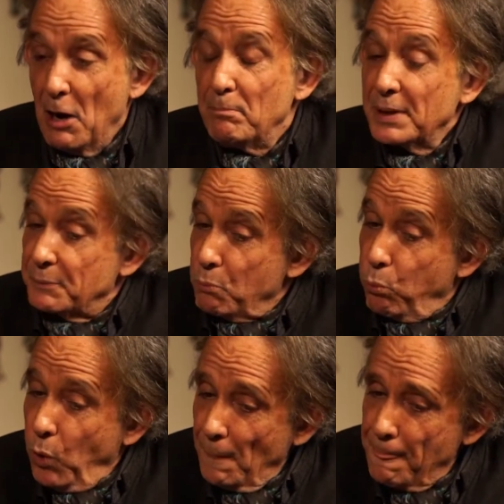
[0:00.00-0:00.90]
But
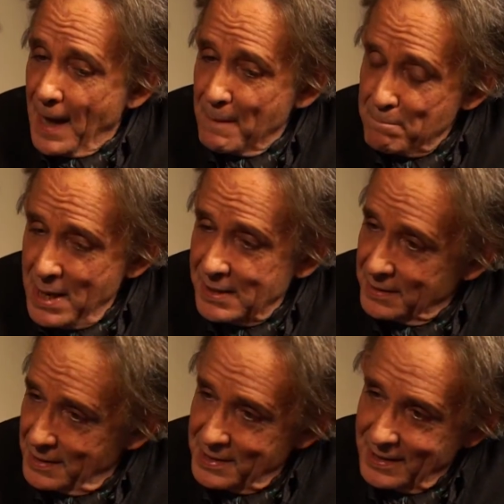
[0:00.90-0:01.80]
what that meant
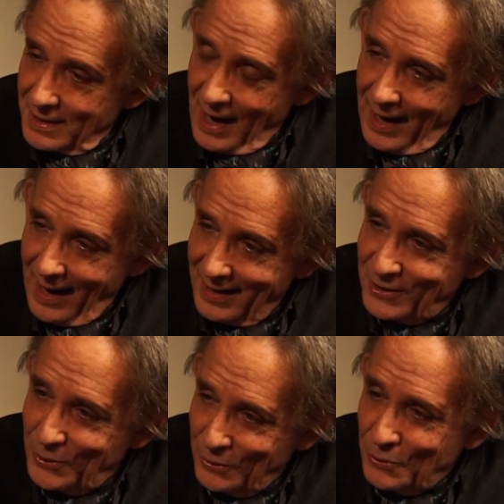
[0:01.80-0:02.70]
is that I had
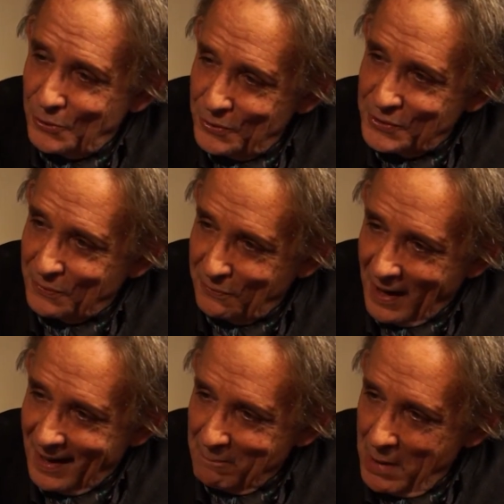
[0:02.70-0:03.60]
to
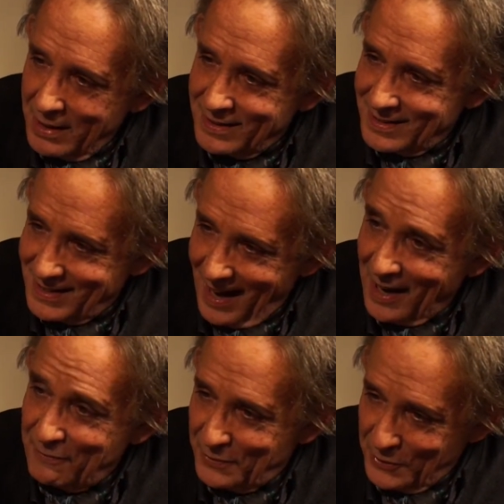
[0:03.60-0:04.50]
crucify my desire
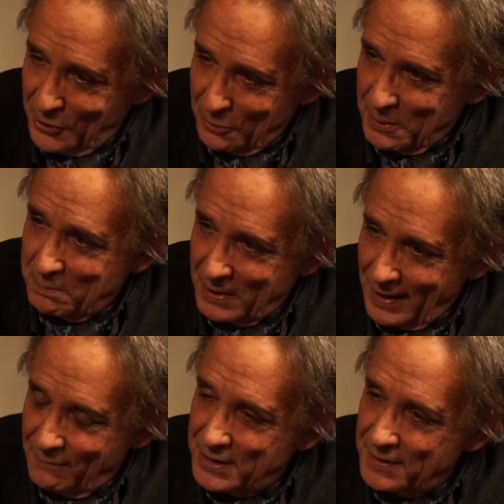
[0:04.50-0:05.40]
for the human
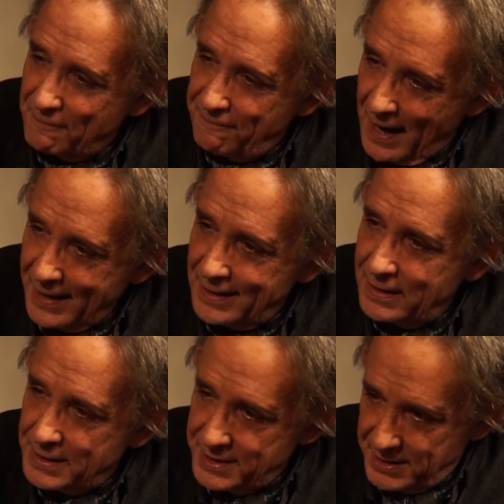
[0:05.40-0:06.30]
beloved and finally
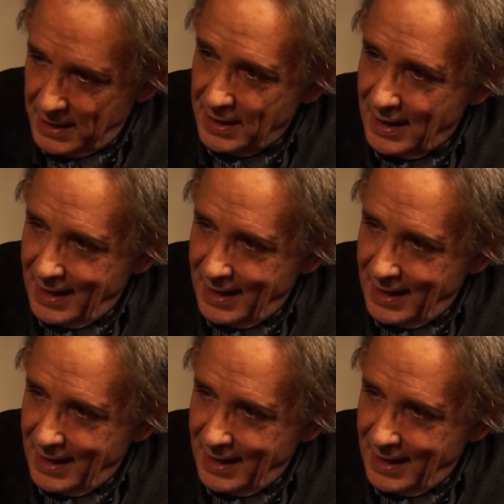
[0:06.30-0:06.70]
see